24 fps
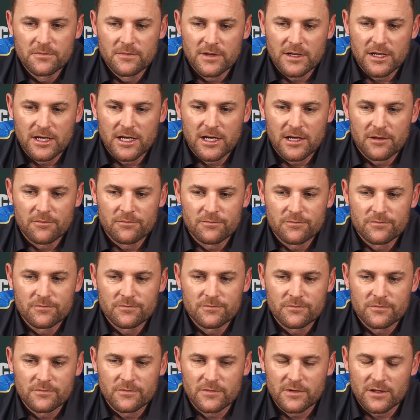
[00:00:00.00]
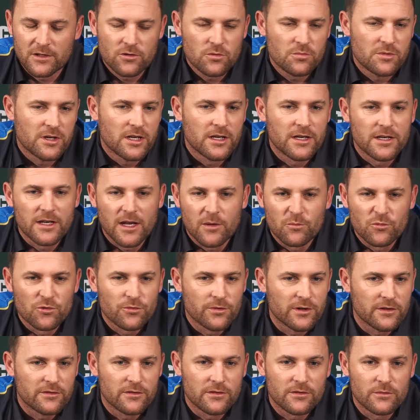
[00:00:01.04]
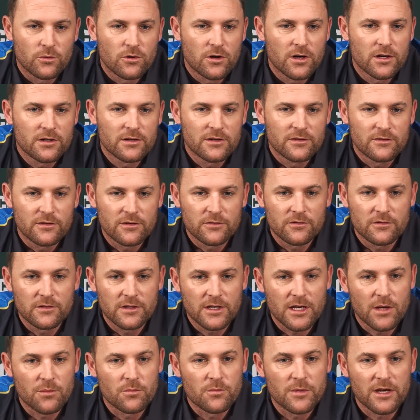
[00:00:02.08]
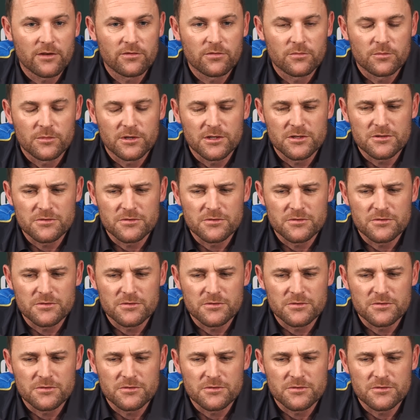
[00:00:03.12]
Um, it could be any number of reasons why. He's obviously come back from an